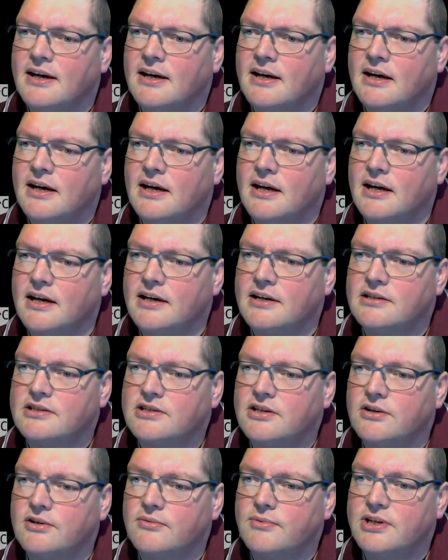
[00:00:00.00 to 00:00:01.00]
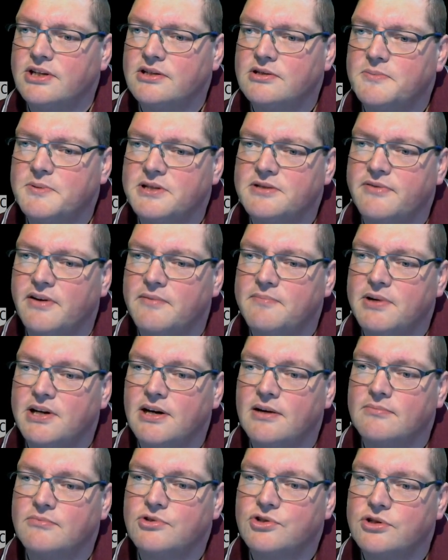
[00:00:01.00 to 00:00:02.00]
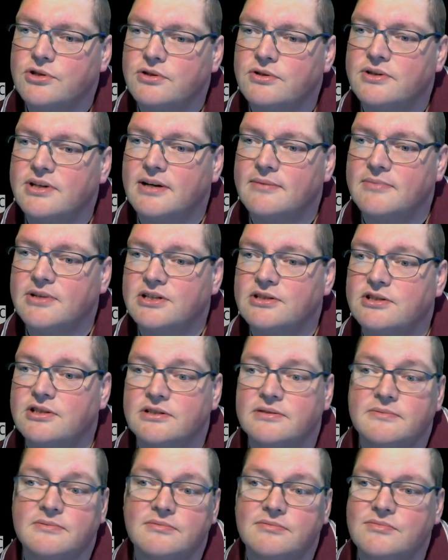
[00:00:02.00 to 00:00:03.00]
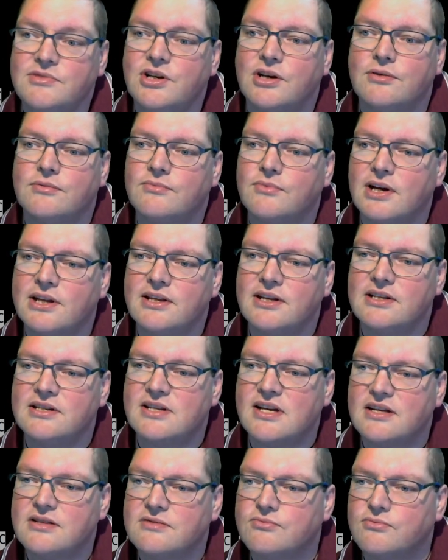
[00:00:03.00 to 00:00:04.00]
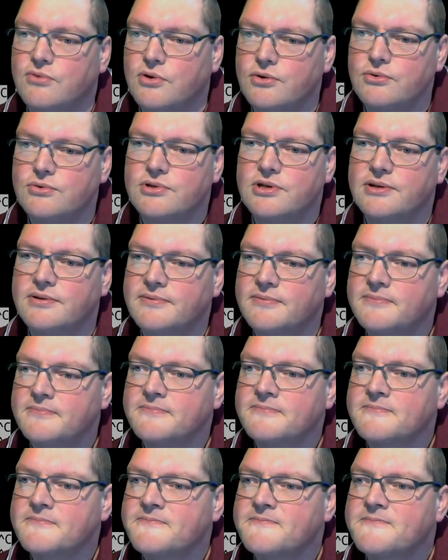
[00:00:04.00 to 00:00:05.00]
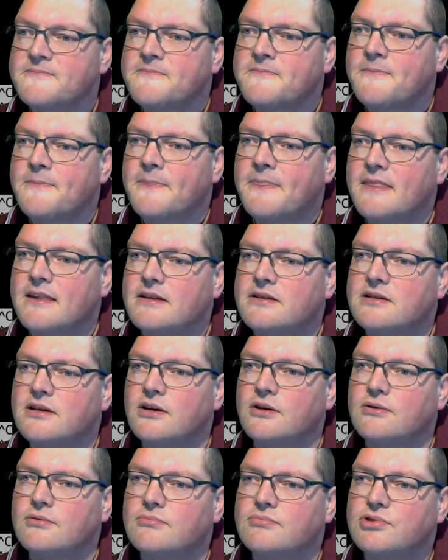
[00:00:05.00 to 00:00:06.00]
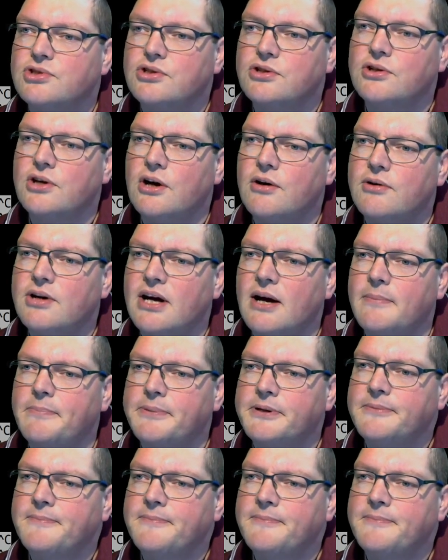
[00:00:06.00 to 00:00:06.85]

So when you specify become true, that means just run these as root. So sudo it up.